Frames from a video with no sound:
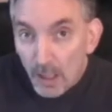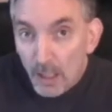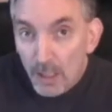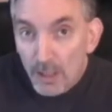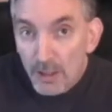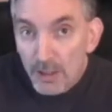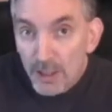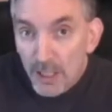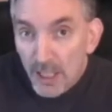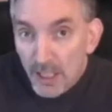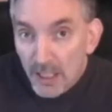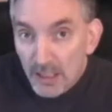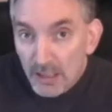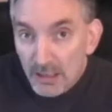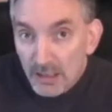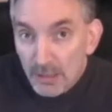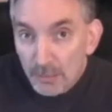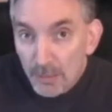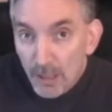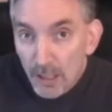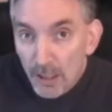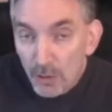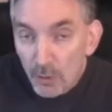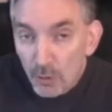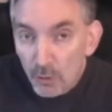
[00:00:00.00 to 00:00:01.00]
and tell us
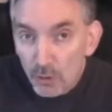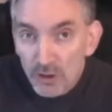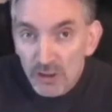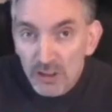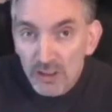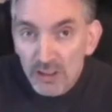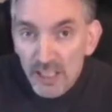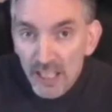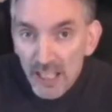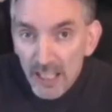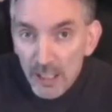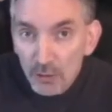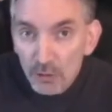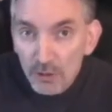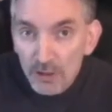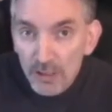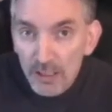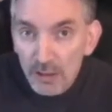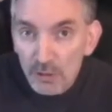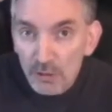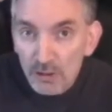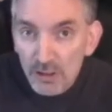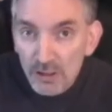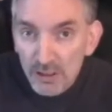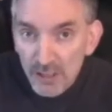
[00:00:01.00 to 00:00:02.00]
about those
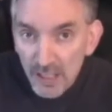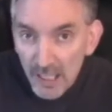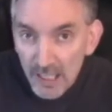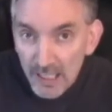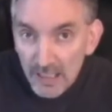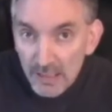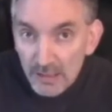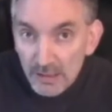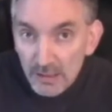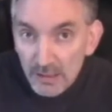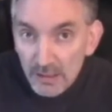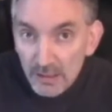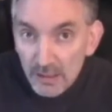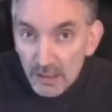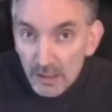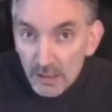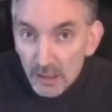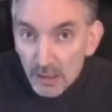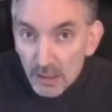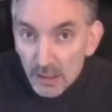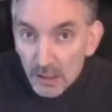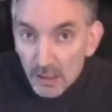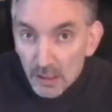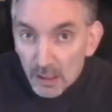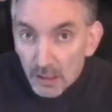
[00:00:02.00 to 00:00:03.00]
telltale signs
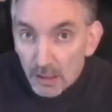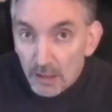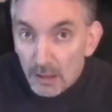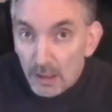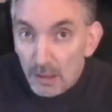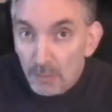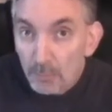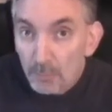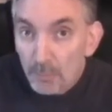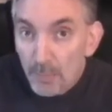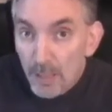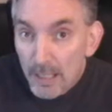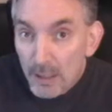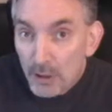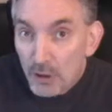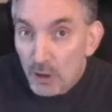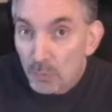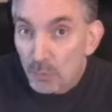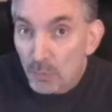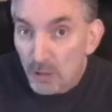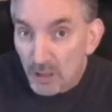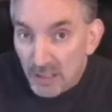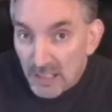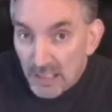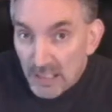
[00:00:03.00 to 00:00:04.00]
that make
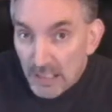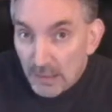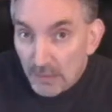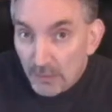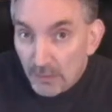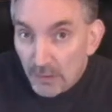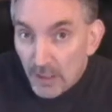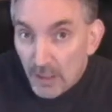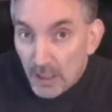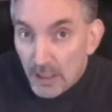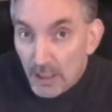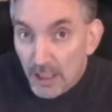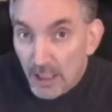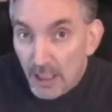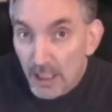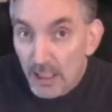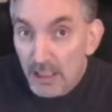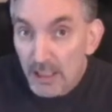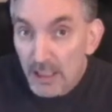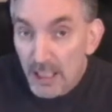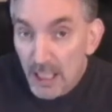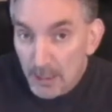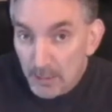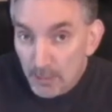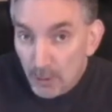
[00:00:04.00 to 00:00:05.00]
you believe that
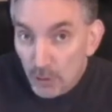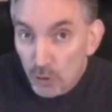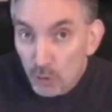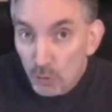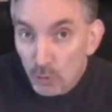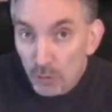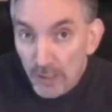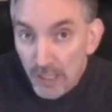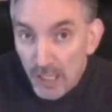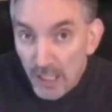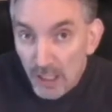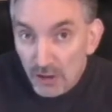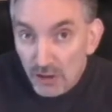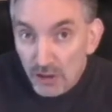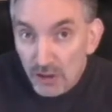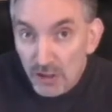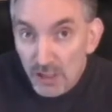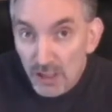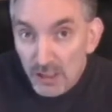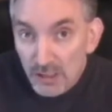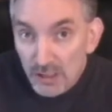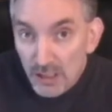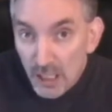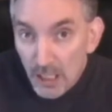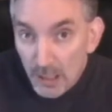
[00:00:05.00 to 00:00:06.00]
a chemical reaction
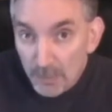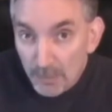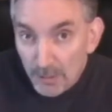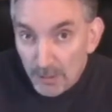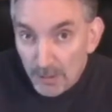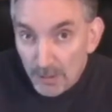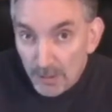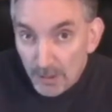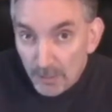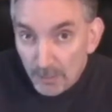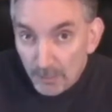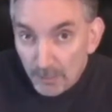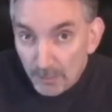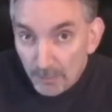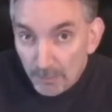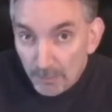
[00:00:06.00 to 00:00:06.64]
has happened.